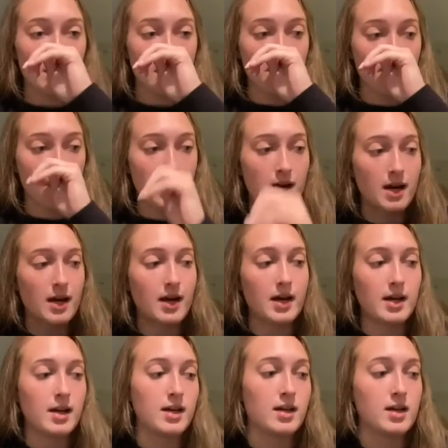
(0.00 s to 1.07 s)

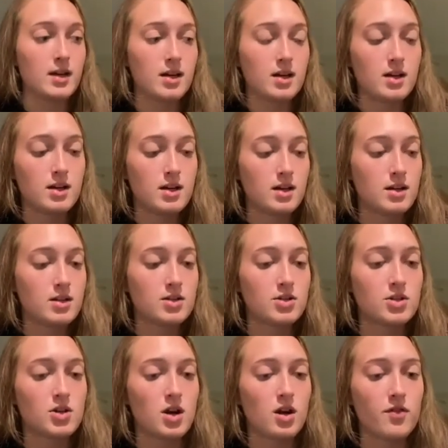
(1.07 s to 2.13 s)
my
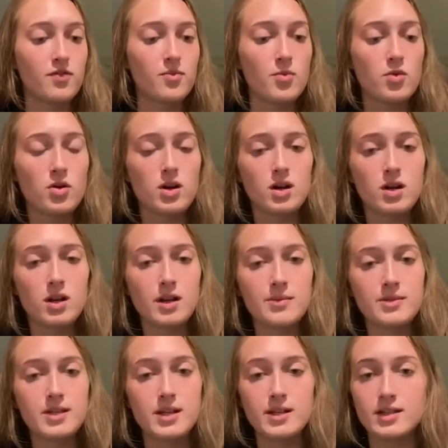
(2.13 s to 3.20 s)
sophomore club
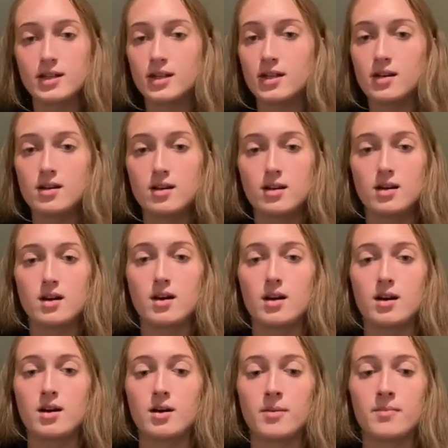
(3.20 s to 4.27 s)
season,
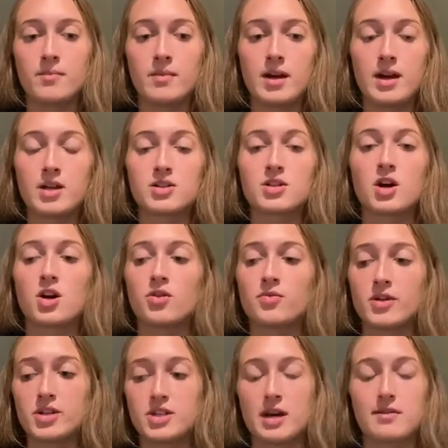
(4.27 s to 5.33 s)
NSR had
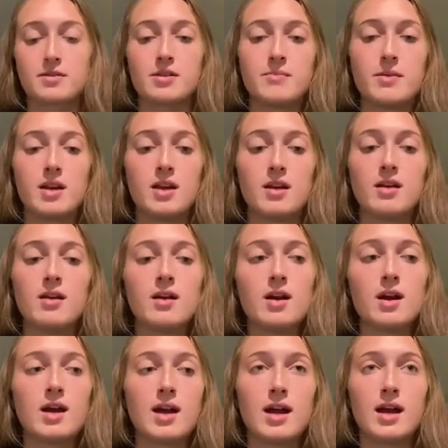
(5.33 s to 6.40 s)
reached out to me,
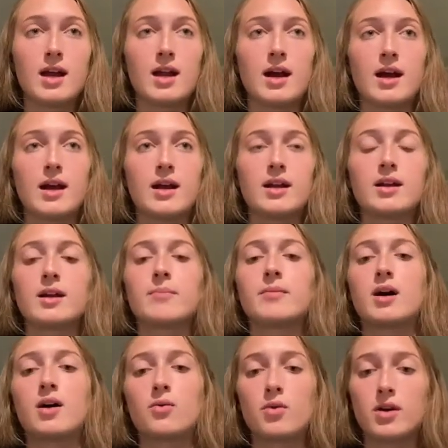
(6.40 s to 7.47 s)
and I ended up
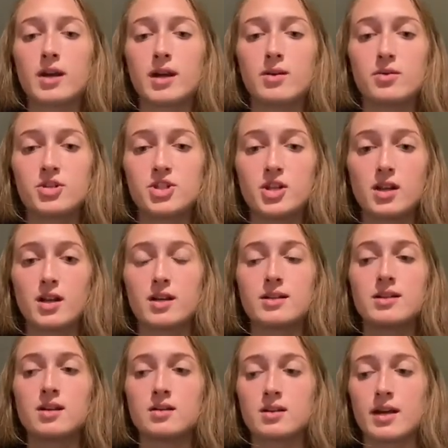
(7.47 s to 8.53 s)
not working with Sheila
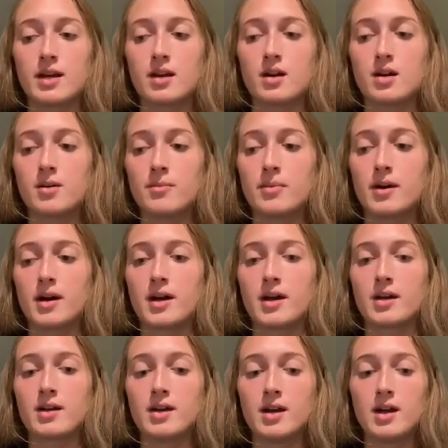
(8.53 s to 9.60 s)
until later,
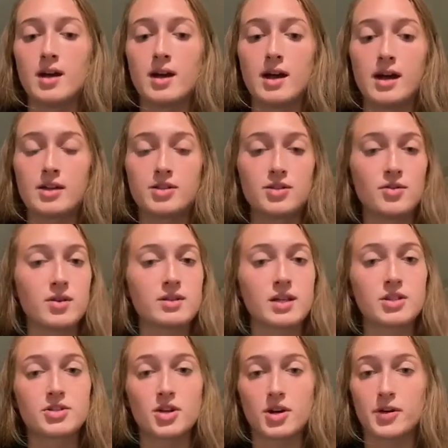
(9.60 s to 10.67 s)
but as soon as I
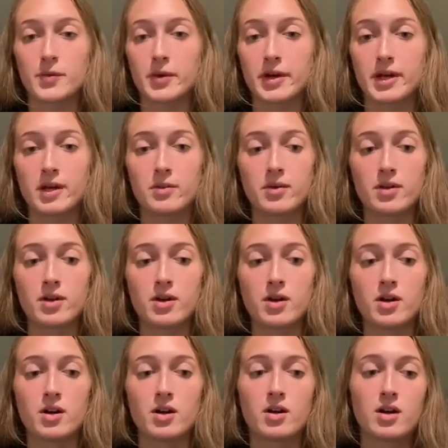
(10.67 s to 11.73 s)
started working with
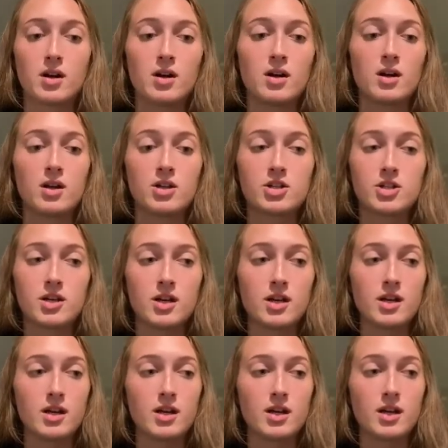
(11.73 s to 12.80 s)
her,
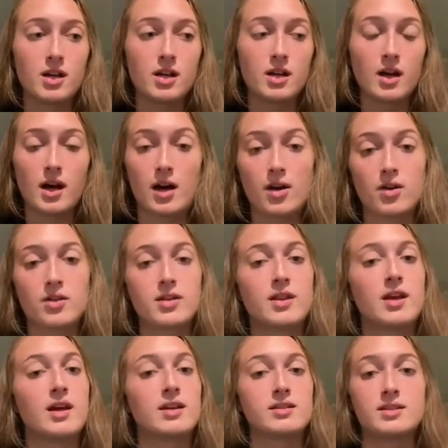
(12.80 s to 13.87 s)
she got on
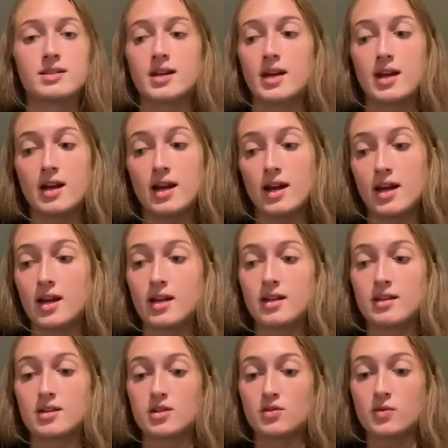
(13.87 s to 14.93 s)
things, said, hey,
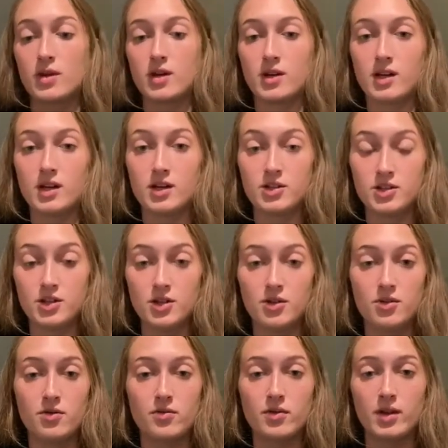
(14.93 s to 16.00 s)
this is what you need to
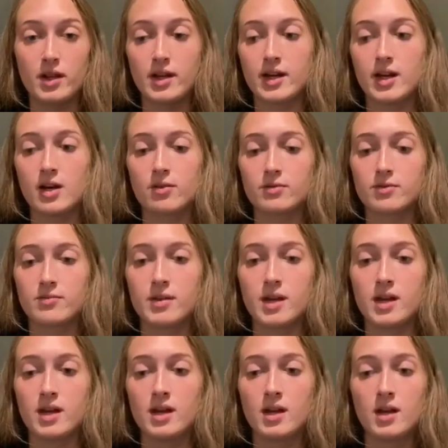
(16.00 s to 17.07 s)
do, really helped
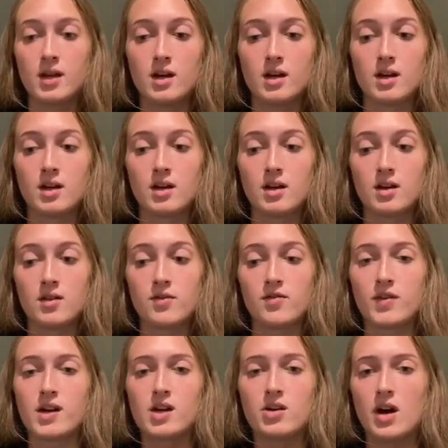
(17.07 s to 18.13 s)
me
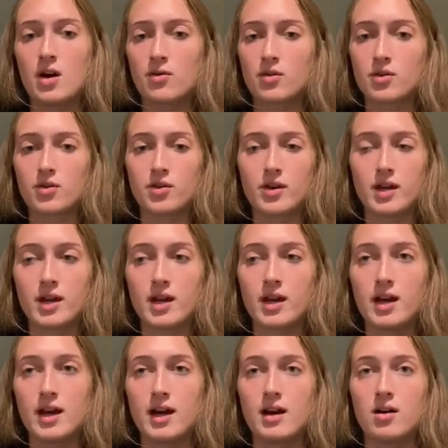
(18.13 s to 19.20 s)
figure out recruiting and
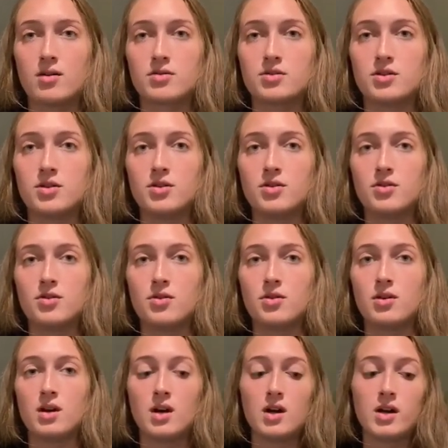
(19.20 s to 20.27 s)
how to,
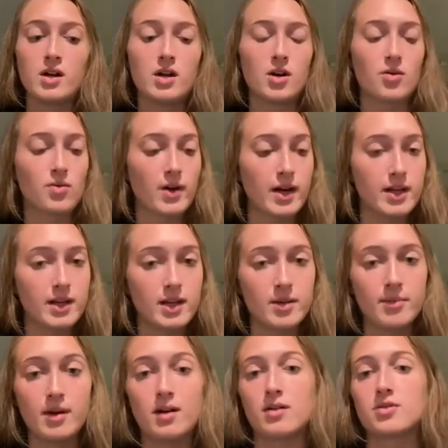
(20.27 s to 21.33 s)
you know, write
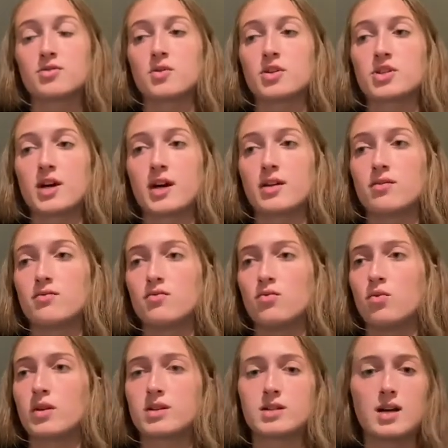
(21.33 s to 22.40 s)
emails, which I
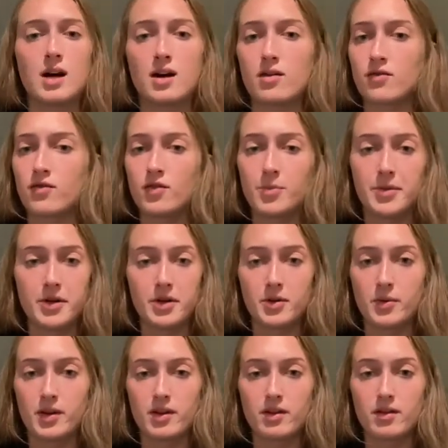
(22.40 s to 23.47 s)
was not familiar
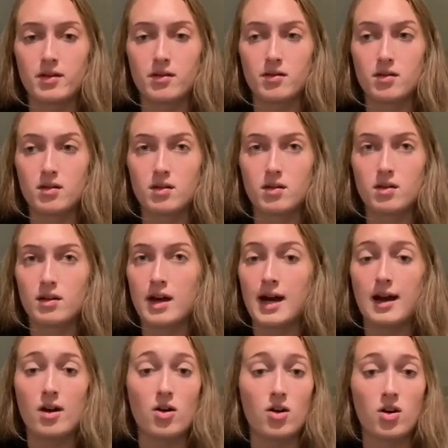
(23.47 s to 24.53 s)
with
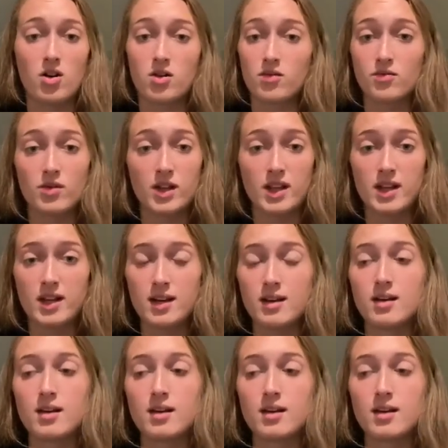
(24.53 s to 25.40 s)
at all, really.